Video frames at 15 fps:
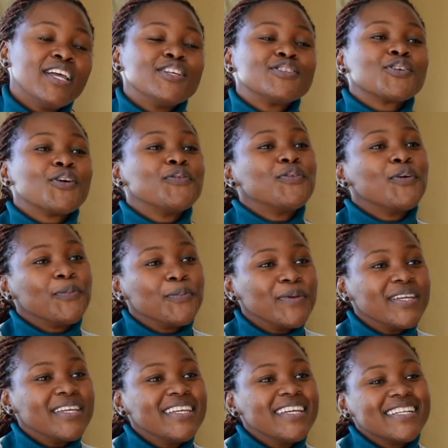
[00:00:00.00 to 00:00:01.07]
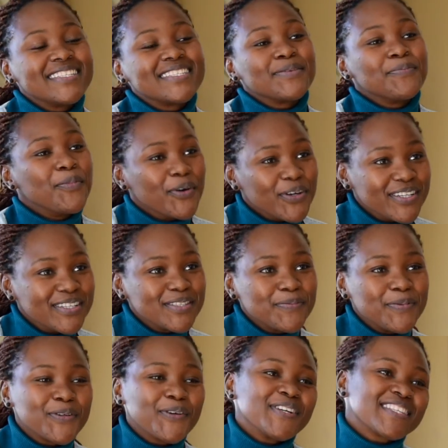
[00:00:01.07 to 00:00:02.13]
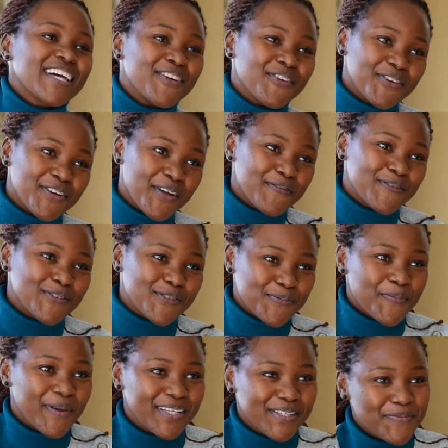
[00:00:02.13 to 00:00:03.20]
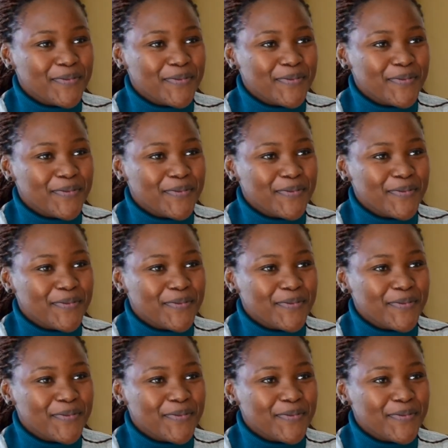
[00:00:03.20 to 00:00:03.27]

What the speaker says: So for me, it's a bonus because I don't have to spend